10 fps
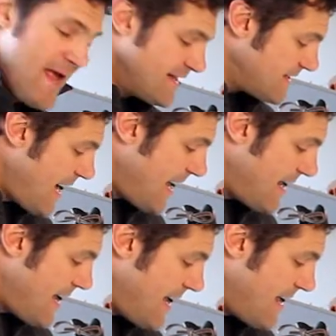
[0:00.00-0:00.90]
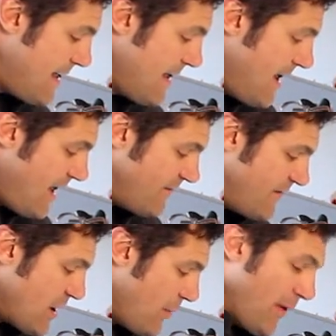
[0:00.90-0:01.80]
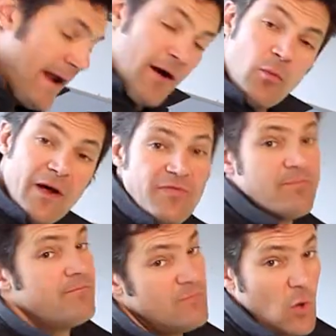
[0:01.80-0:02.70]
It's got a video player with